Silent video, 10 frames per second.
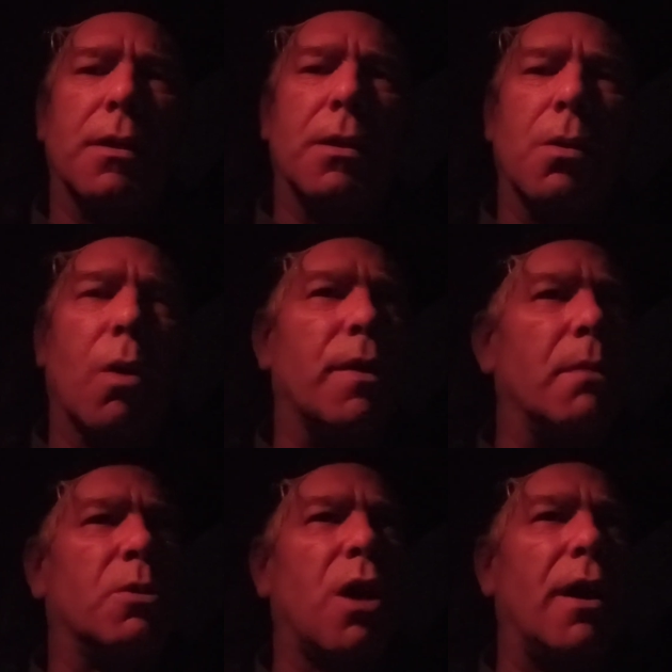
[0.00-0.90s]
or
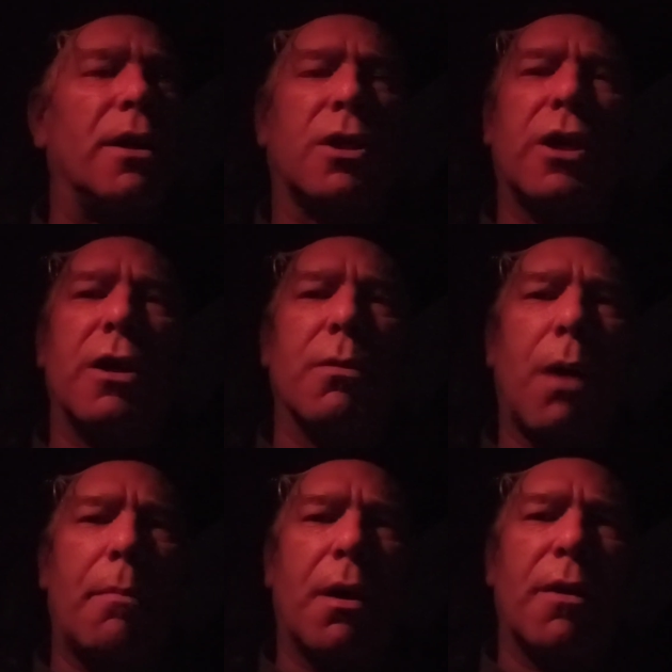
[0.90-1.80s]
them trying to steal
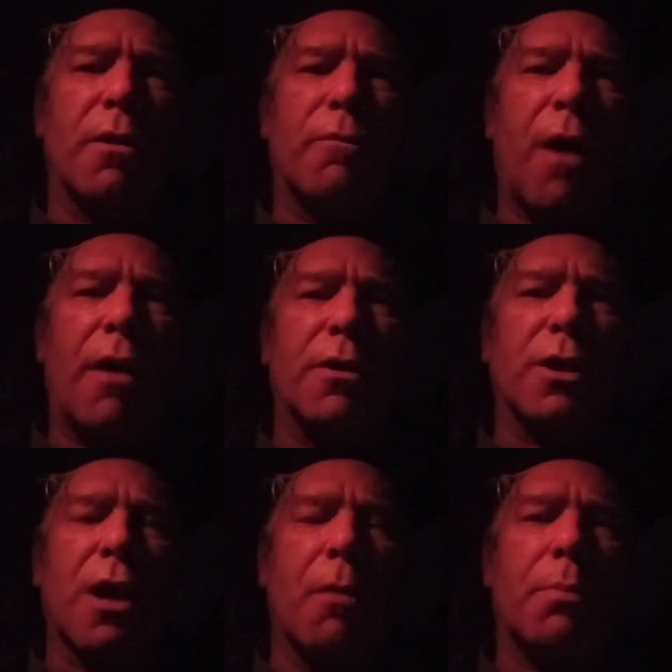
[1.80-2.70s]
my mother and father's
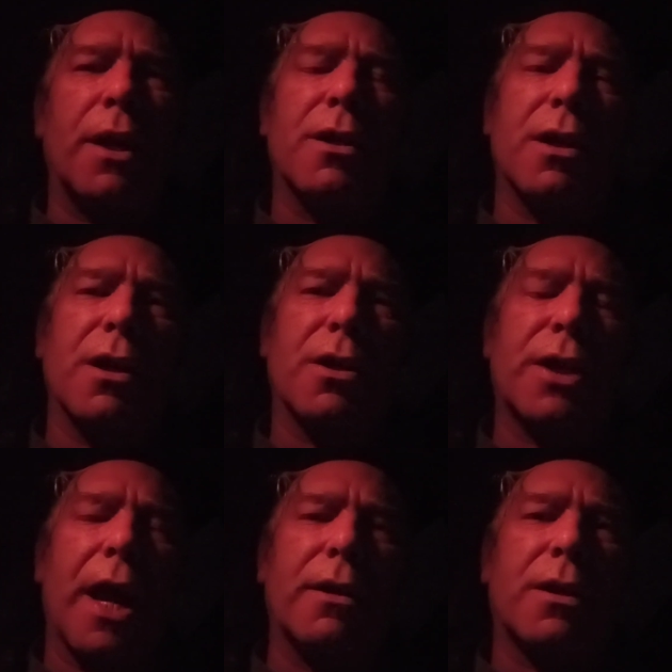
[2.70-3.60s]
companies and
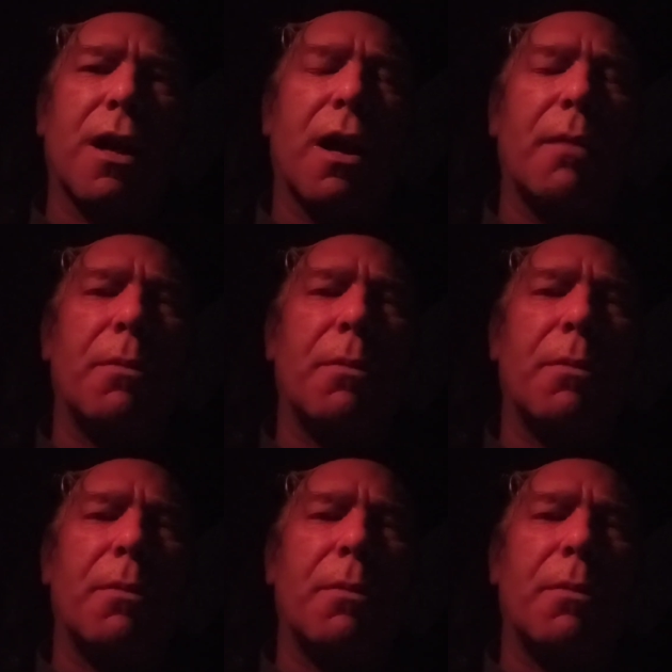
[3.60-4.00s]
estates that I'm the